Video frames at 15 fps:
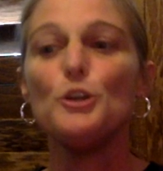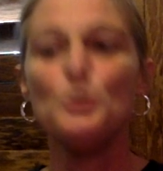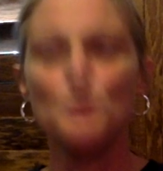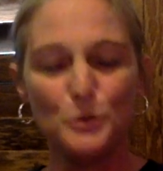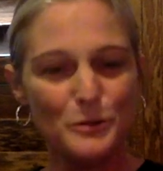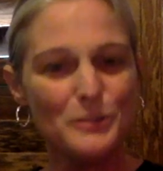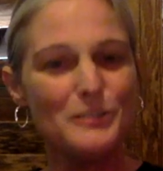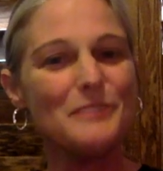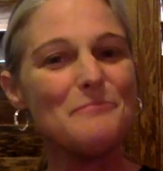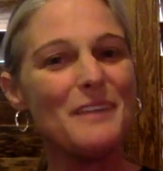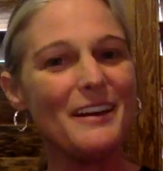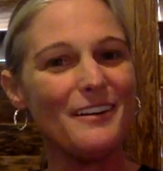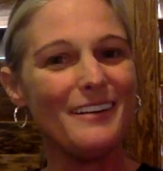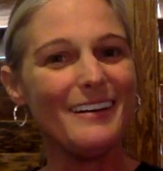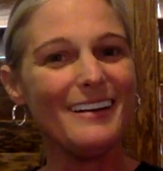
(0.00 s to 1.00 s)
you do sleep
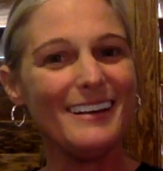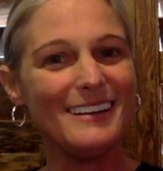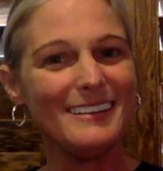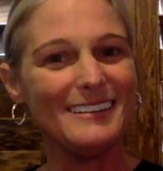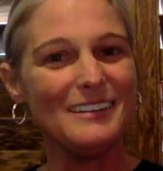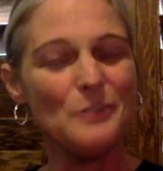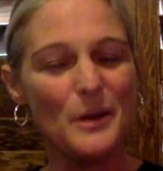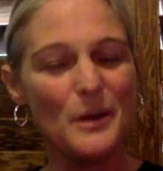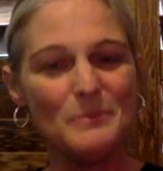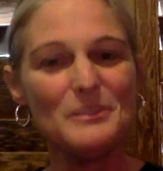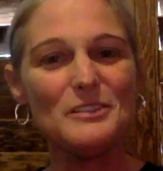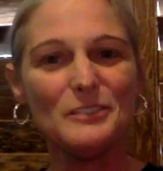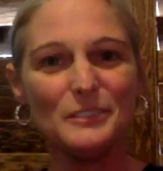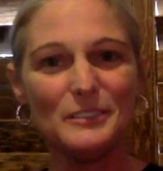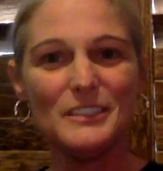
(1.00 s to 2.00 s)
better at night. You
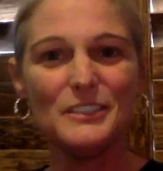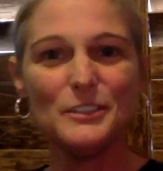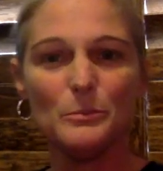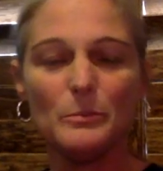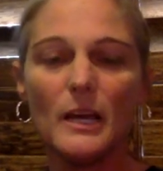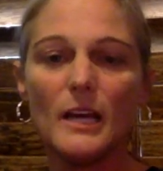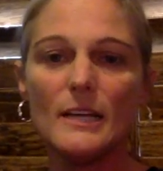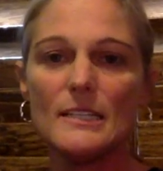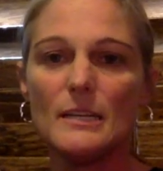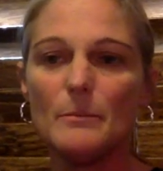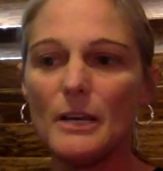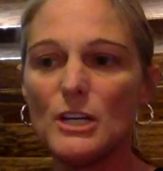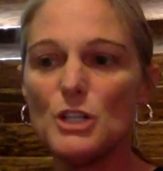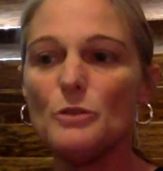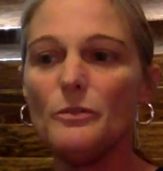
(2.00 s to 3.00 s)
absolutely do, because it
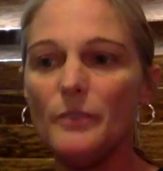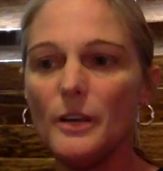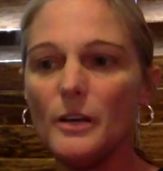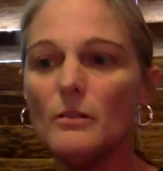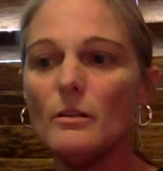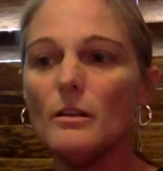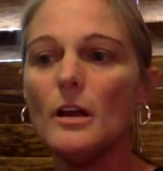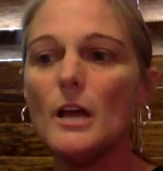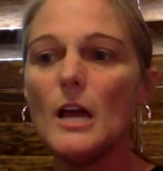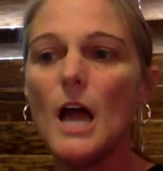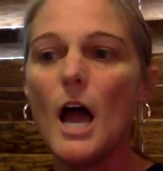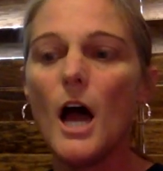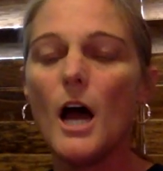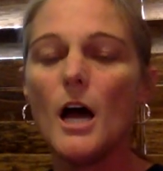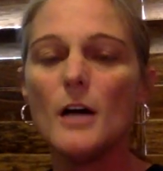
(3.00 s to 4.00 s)
makes you feel
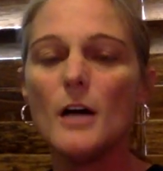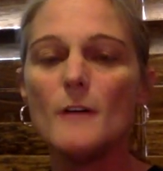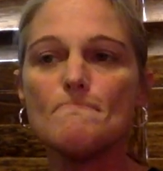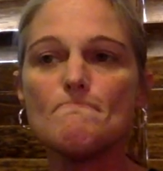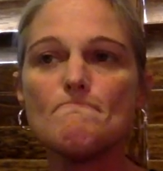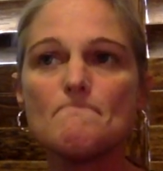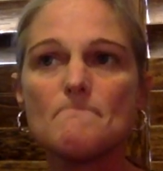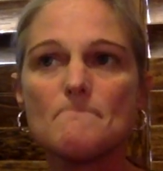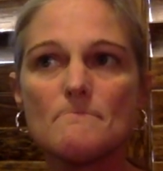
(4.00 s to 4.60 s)
like